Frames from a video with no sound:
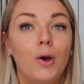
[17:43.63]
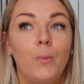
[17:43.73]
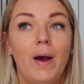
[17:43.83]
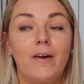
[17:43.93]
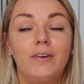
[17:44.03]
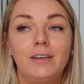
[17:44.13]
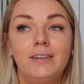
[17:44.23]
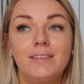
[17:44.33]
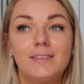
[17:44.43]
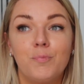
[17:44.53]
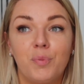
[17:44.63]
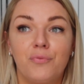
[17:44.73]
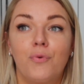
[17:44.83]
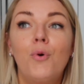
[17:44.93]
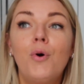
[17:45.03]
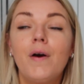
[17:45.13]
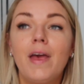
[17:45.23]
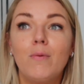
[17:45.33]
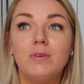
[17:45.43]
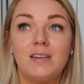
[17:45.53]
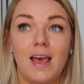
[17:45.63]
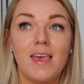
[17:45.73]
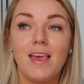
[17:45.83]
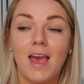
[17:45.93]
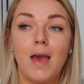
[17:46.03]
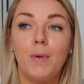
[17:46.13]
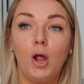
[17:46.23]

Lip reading: Whereas before it was taking him